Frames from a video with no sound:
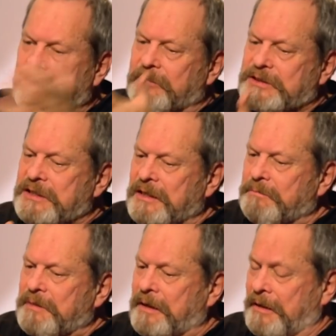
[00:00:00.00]
It was
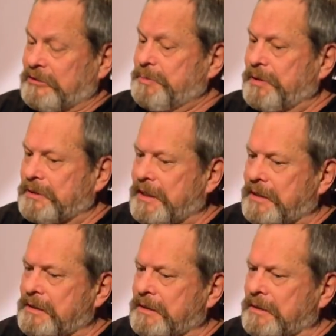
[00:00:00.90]
and it was
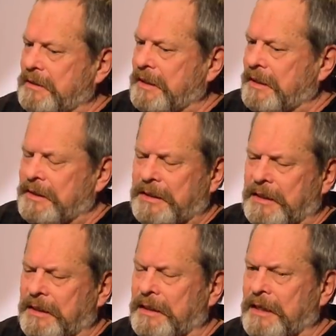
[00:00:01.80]
political, and
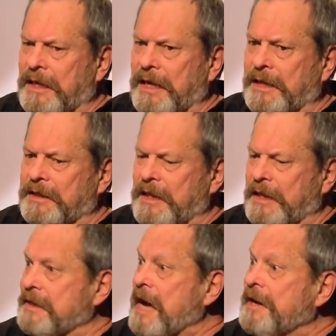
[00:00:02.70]
uh, and it
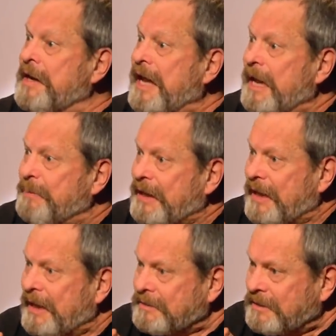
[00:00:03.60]
had an unhappy
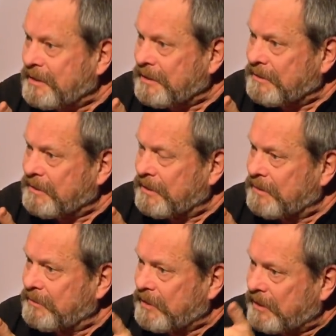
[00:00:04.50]
ending mm. uh,
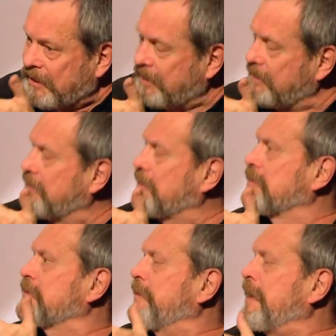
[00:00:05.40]
hmm. where our hero
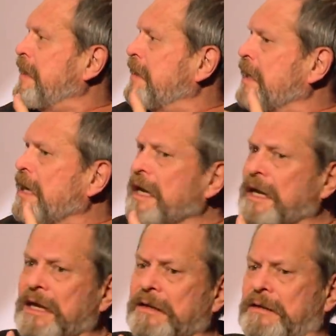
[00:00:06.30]
goes mad.
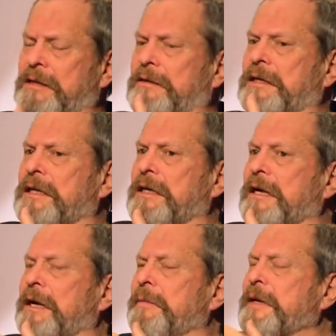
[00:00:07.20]
It you know.
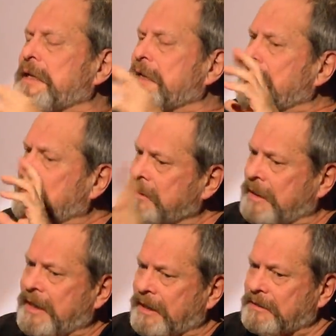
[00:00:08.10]
But on the other
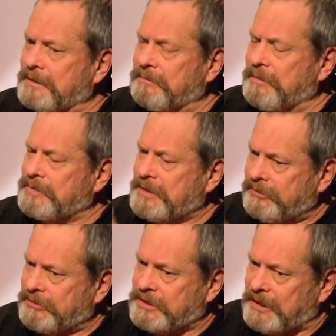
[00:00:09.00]
hand, what was
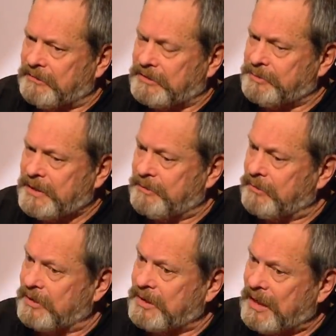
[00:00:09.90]
interesting, which made it
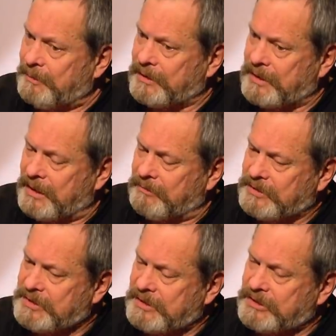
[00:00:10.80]
more complicated,
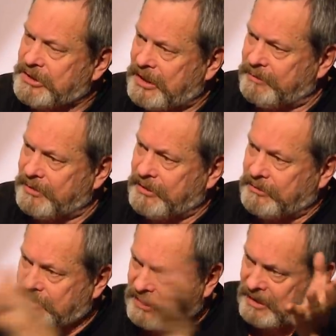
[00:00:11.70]
was Sid Sheinberg, who
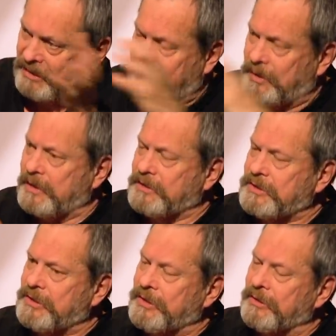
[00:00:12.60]
was running the
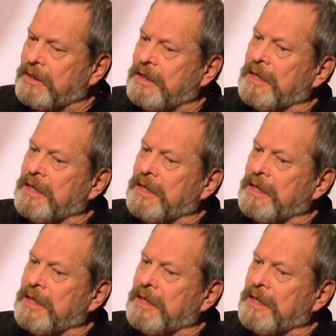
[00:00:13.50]
studio